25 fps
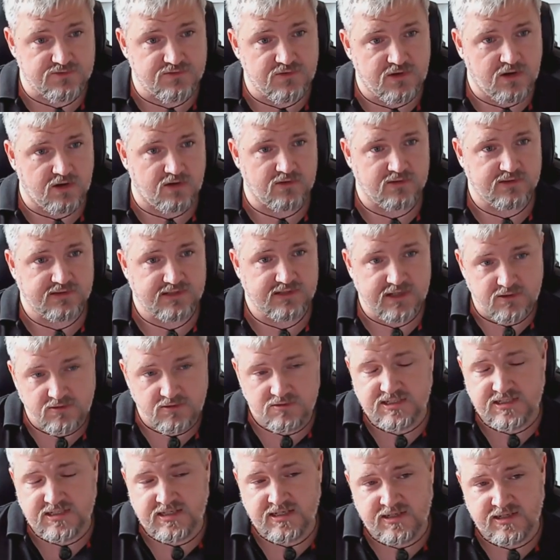wrong
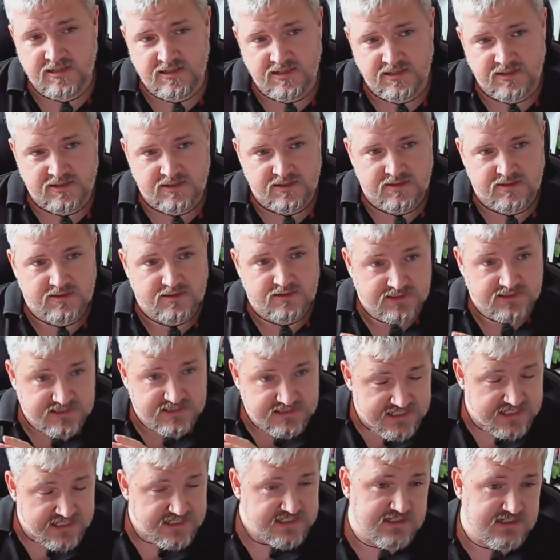those
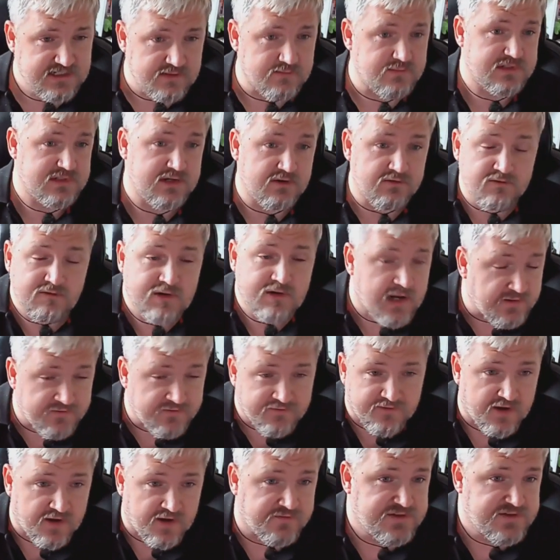systems are,
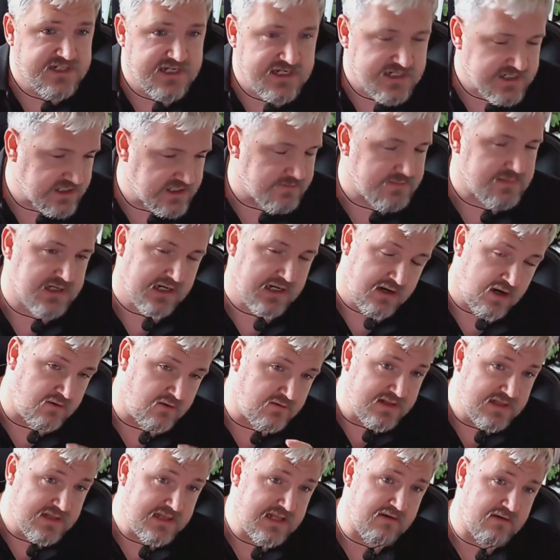of systems
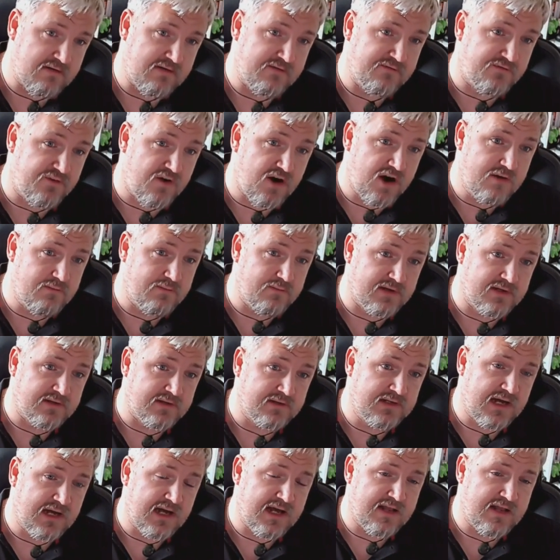are in their
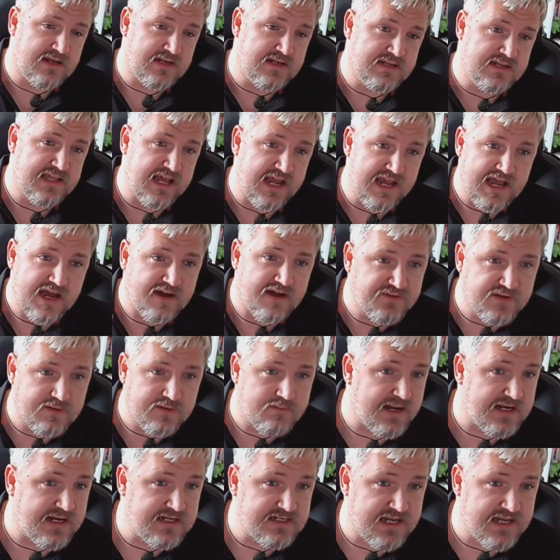environment and they have to
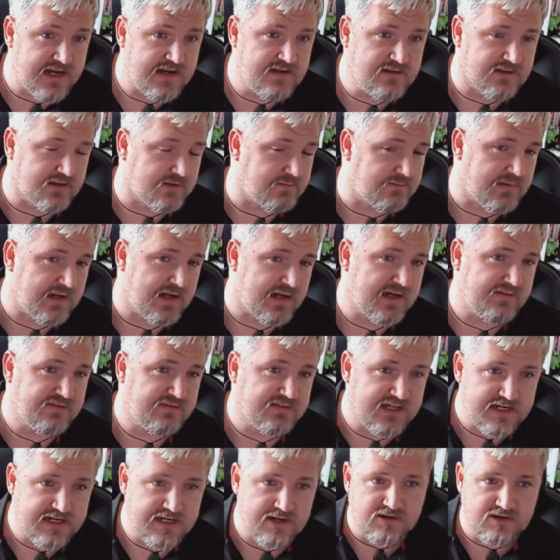maintain them. And
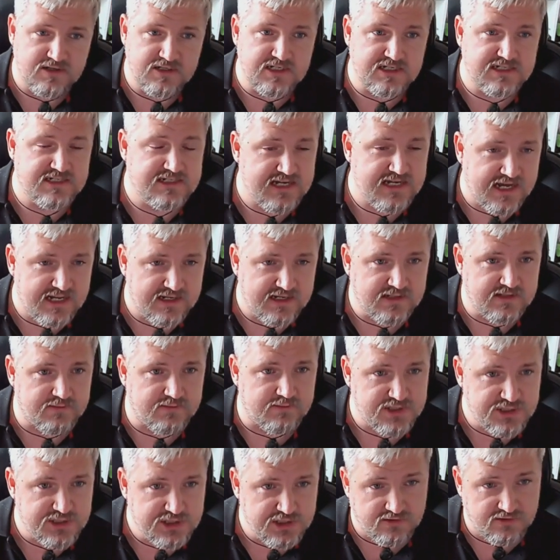if they don't understand the
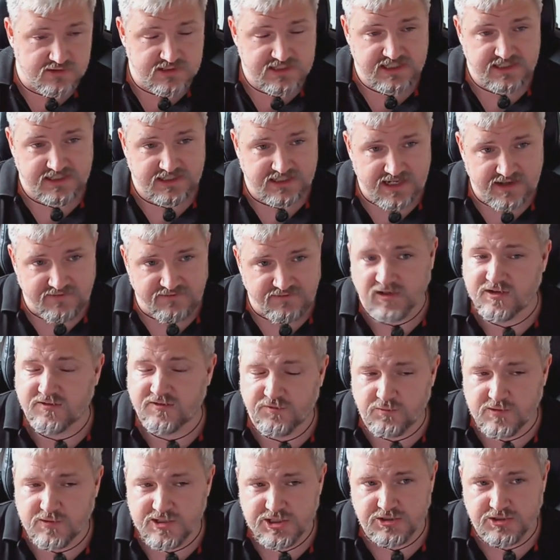maturity and level
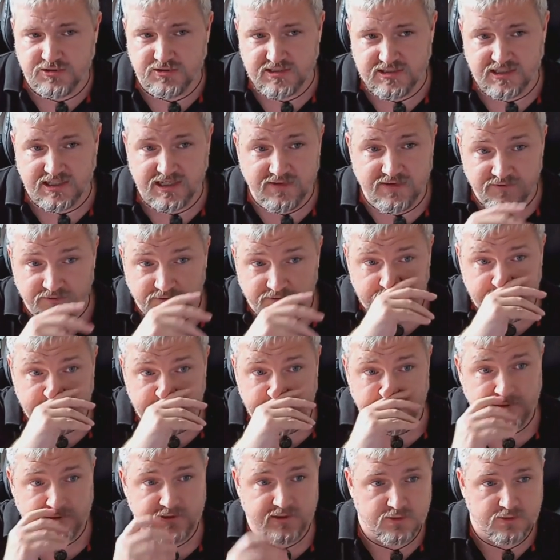of which you're
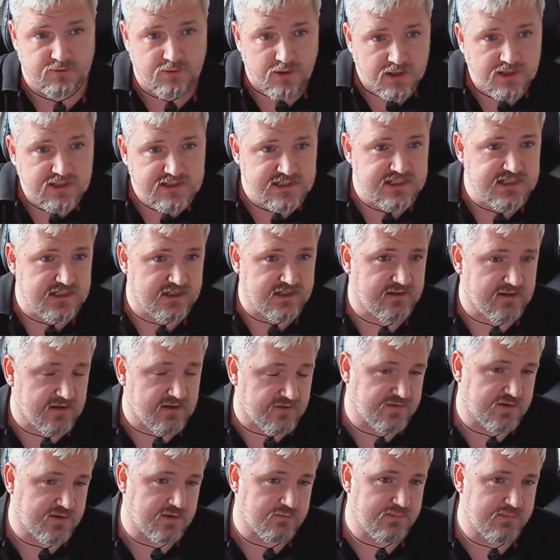delivering the quality
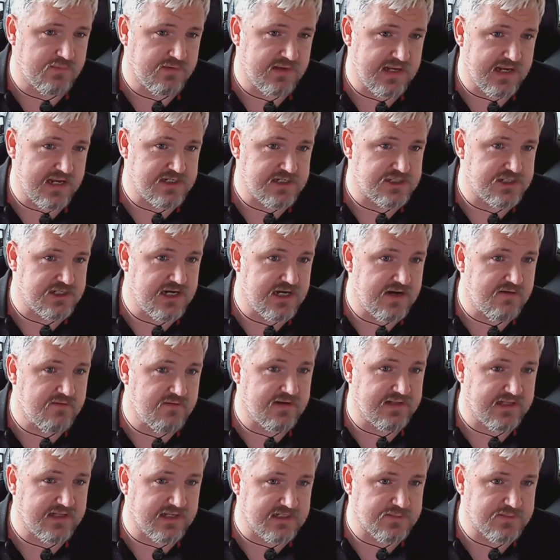of the, the
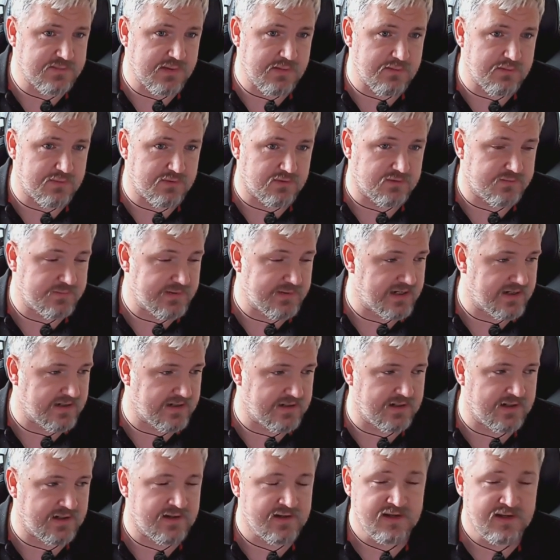engineering that's been brought
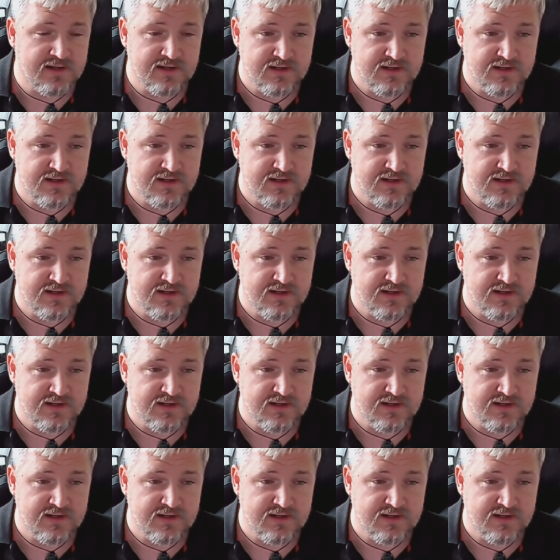behind it,